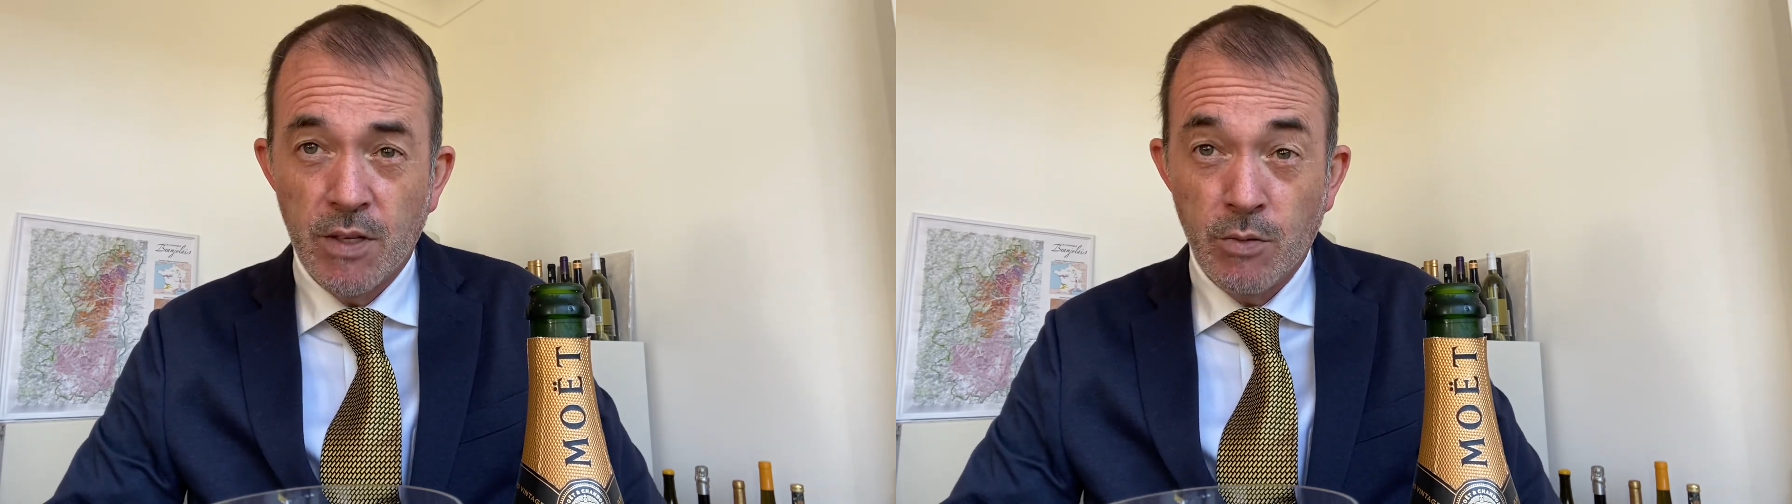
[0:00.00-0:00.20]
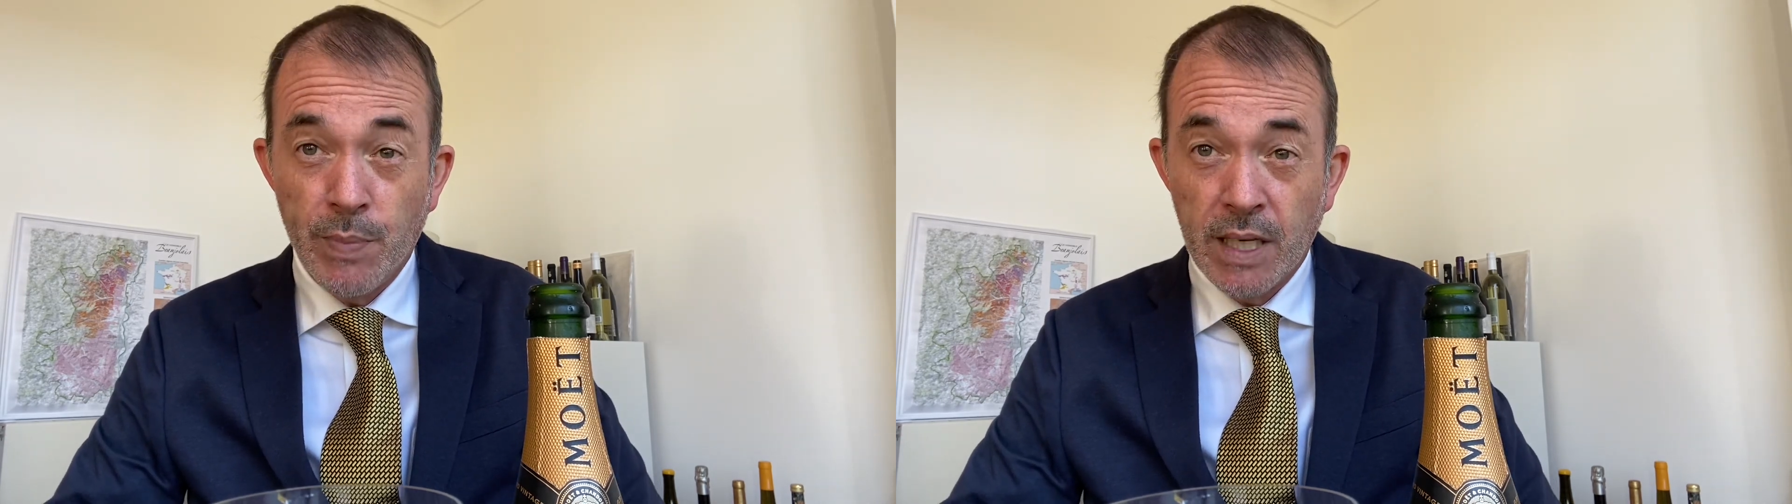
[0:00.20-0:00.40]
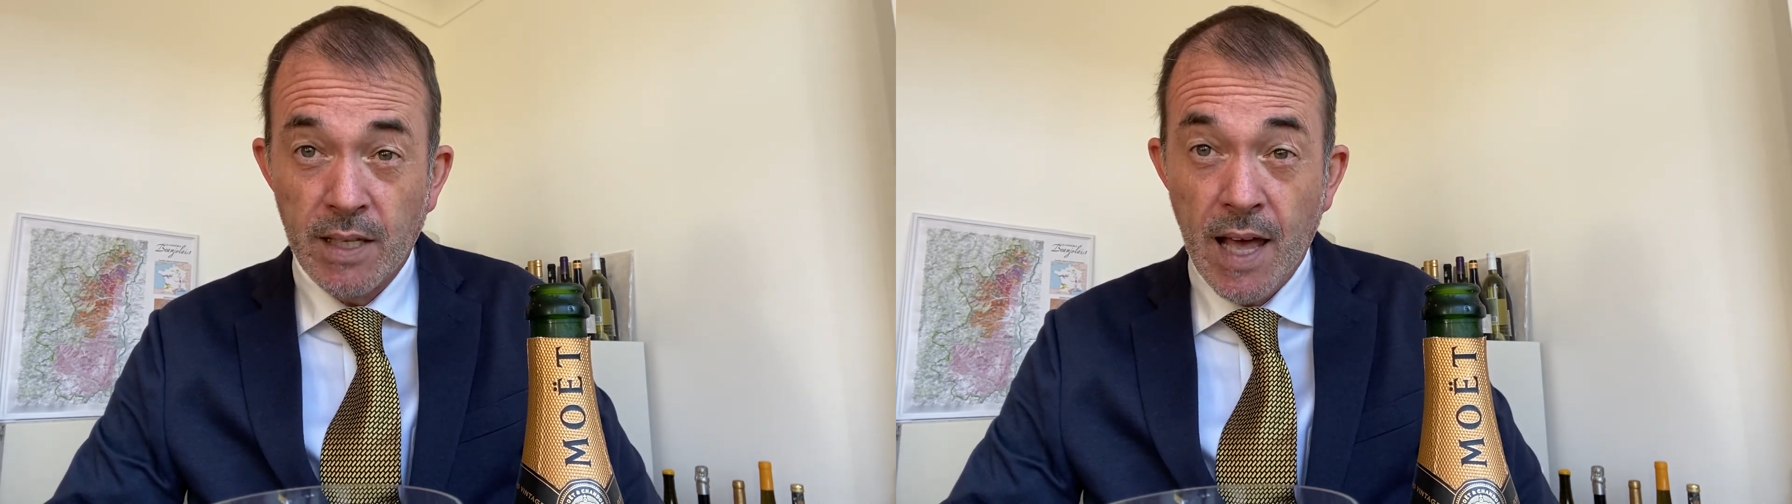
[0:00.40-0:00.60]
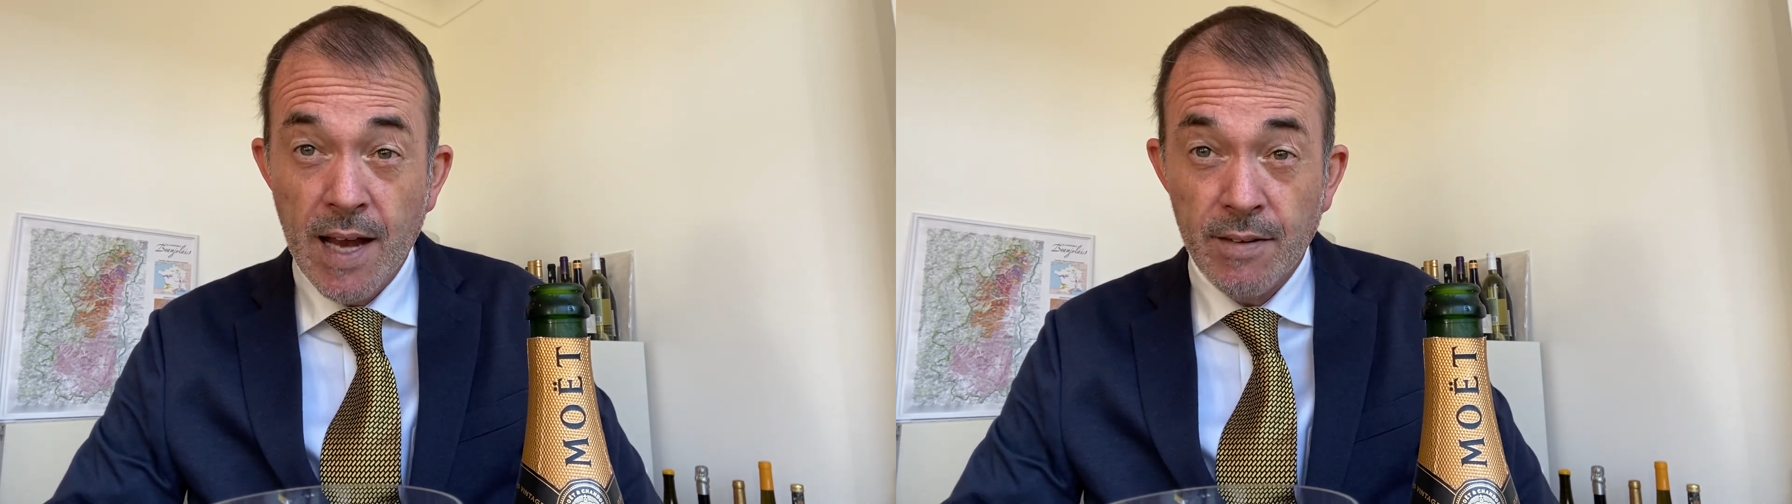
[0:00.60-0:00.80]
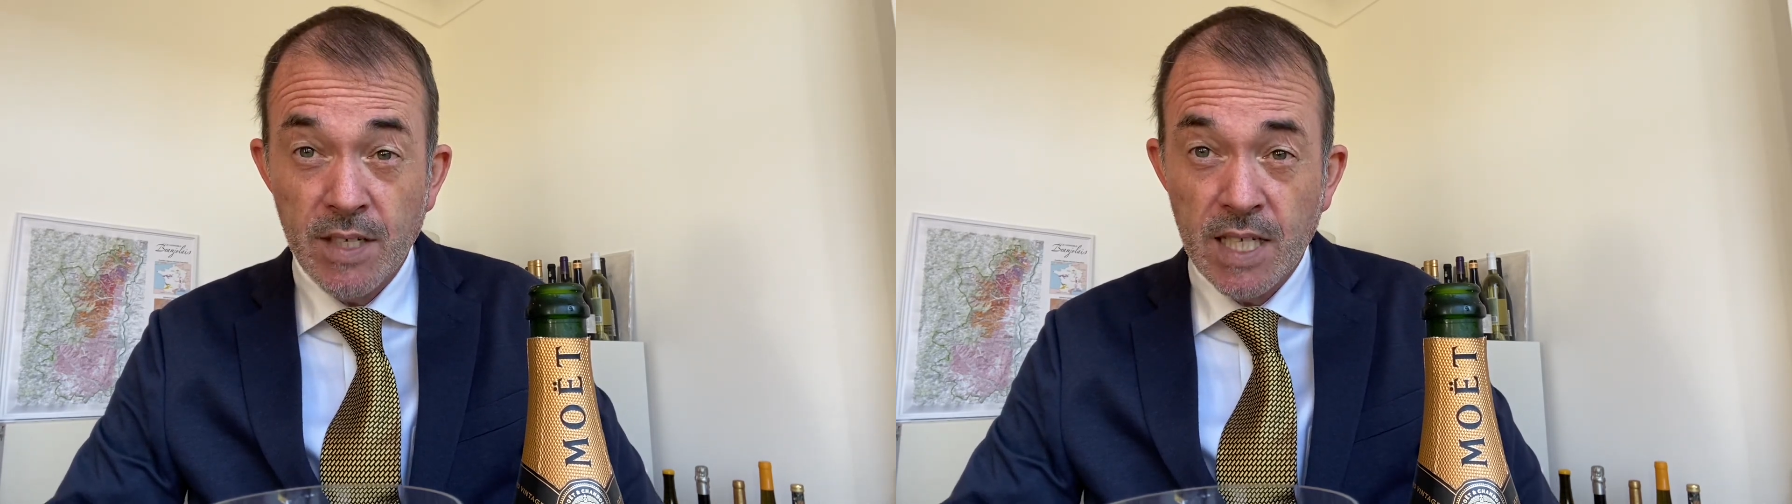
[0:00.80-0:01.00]
this were picked
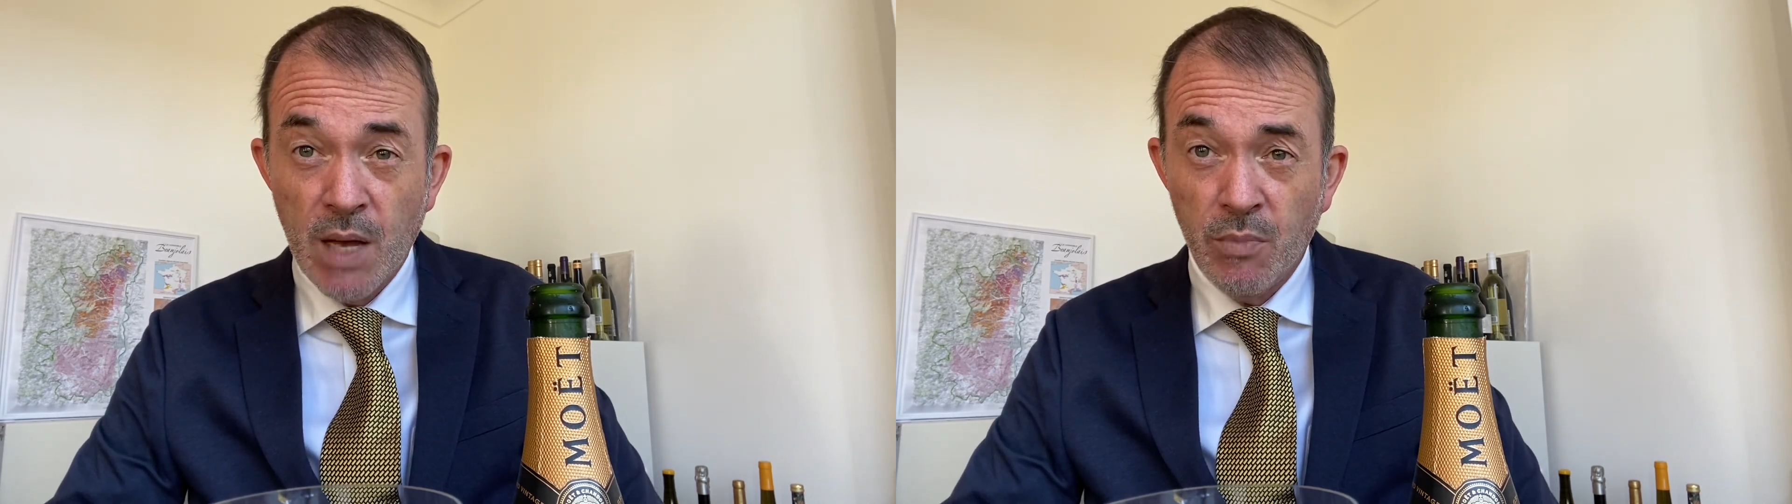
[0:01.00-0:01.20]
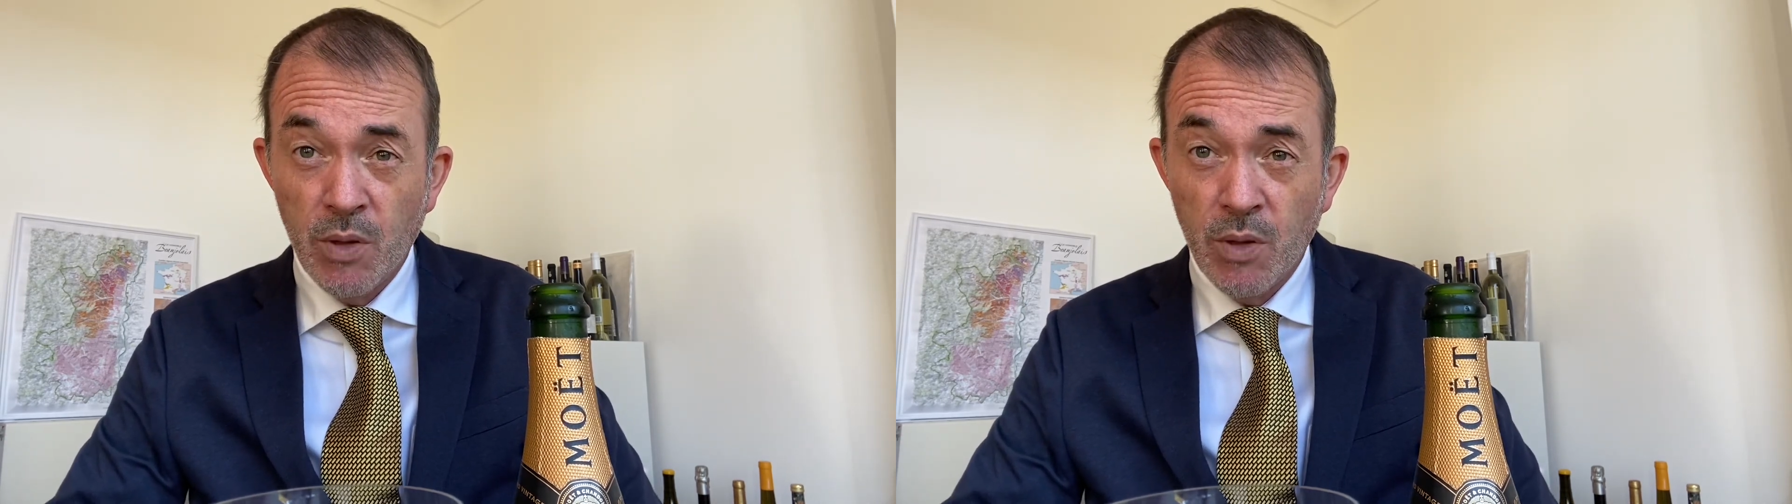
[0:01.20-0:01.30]
end of September,